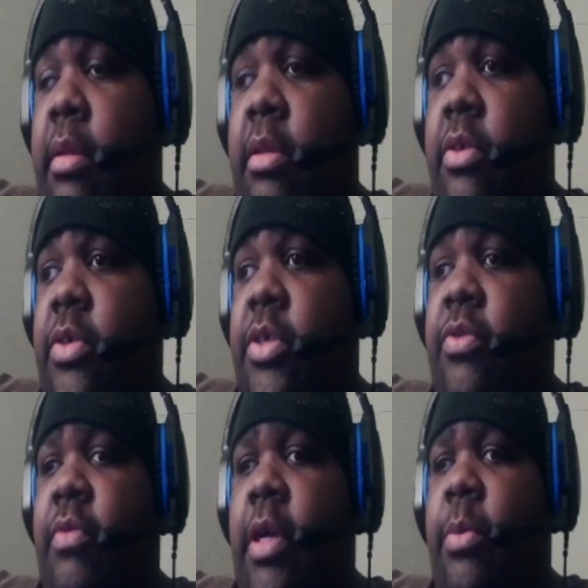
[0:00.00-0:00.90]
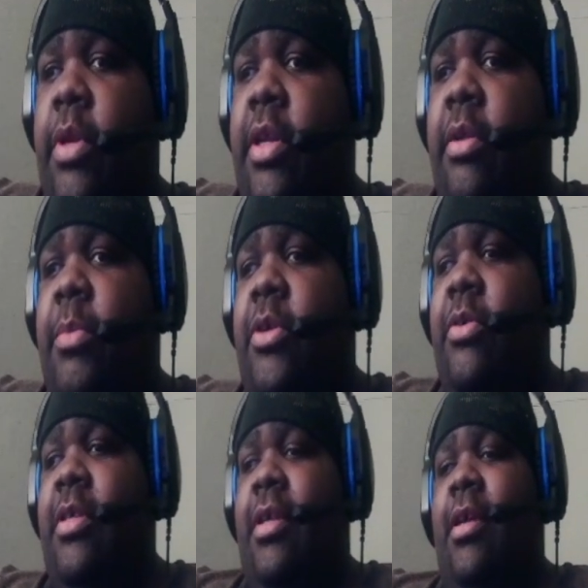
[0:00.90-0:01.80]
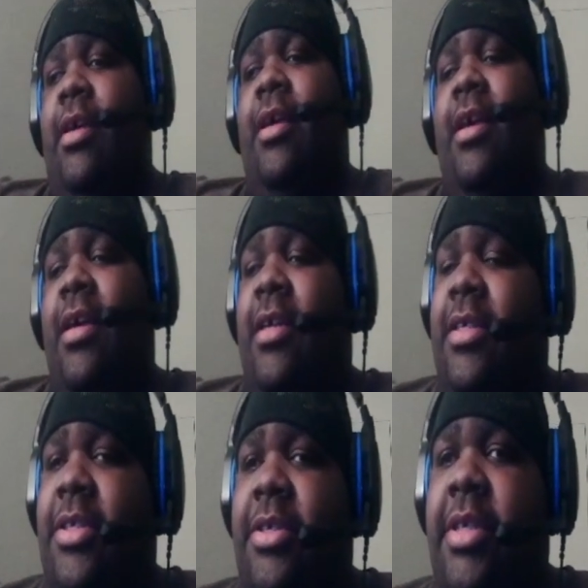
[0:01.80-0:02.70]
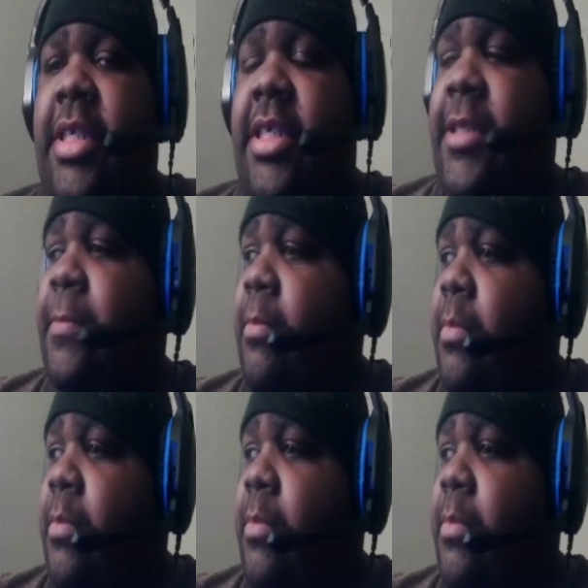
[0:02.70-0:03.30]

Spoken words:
Those are three I wanted the most. It's crazy,